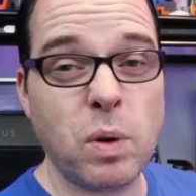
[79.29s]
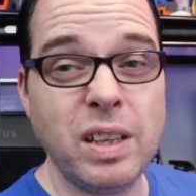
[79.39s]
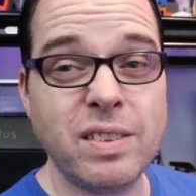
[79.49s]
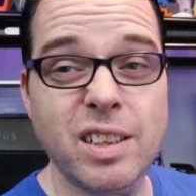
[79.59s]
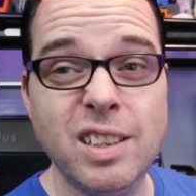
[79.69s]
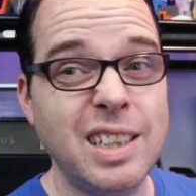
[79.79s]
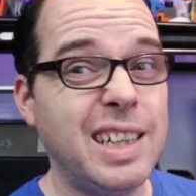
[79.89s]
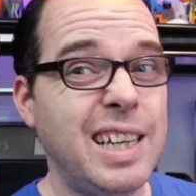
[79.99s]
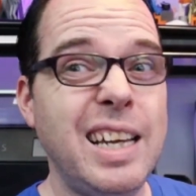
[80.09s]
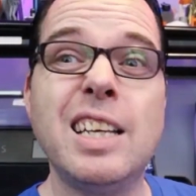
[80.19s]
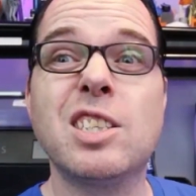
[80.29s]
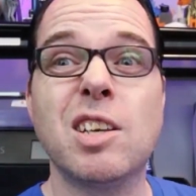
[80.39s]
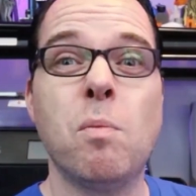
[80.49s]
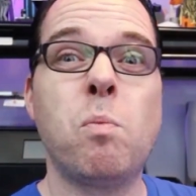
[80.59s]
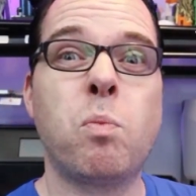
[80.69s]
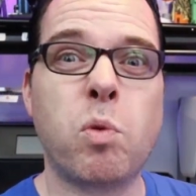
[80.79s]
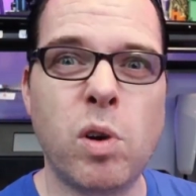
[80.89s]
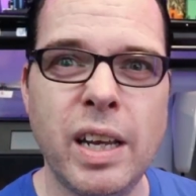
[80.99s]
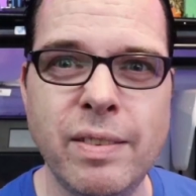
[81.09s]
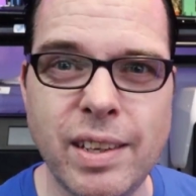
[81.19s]
printer is
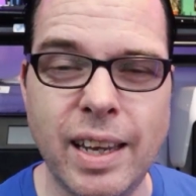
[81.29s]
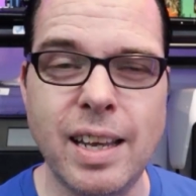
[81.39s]
printing.